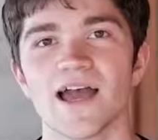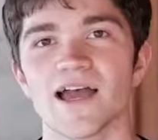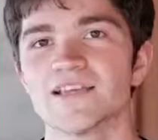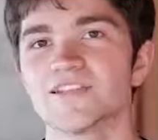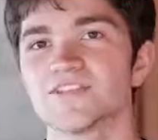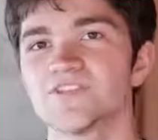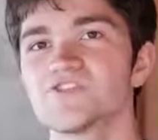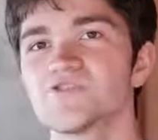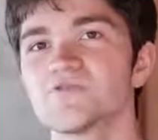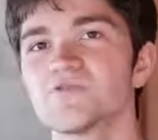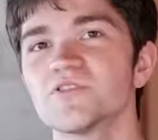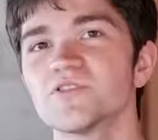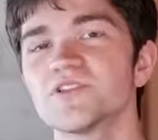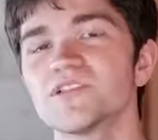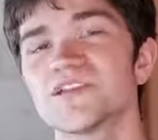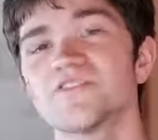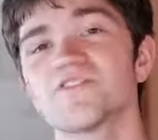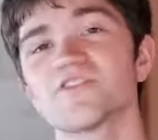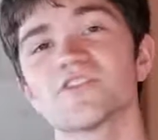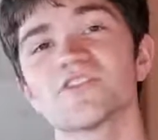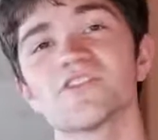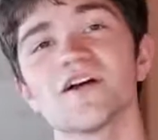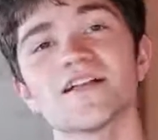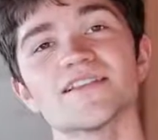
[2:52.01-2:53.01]
As usual, leave
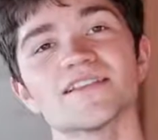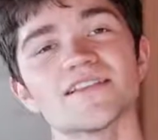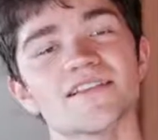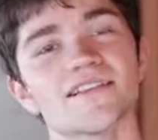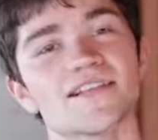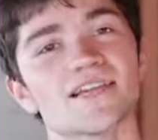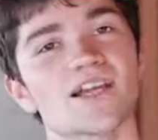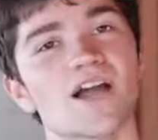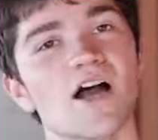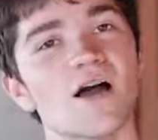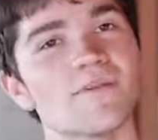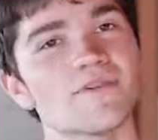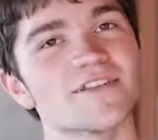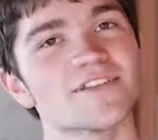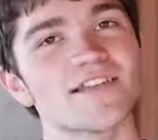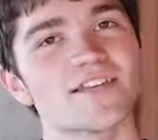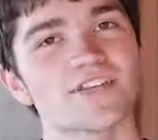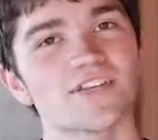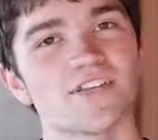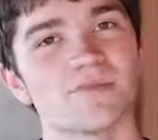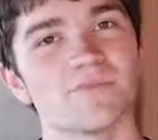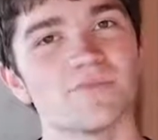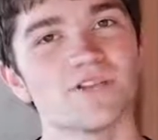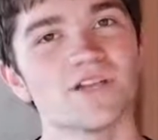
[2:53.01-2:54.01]
your thoughts in the comment
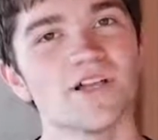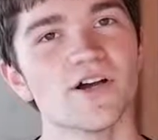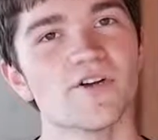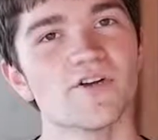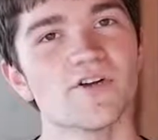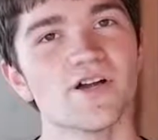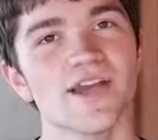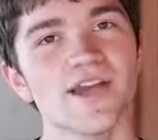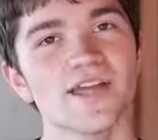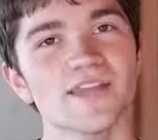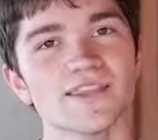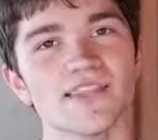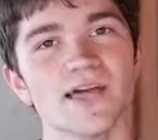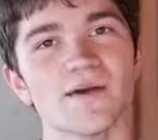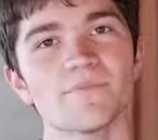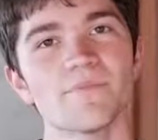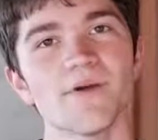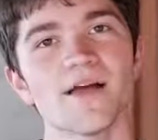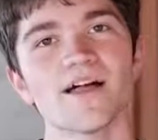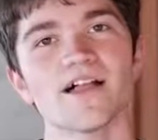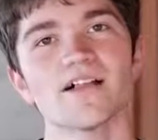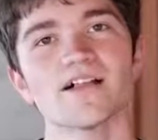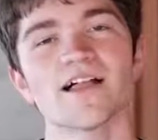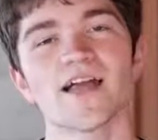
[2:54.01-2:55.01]
section below, hit that
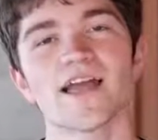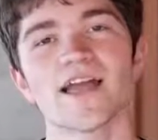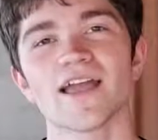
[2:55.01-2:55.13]
bell,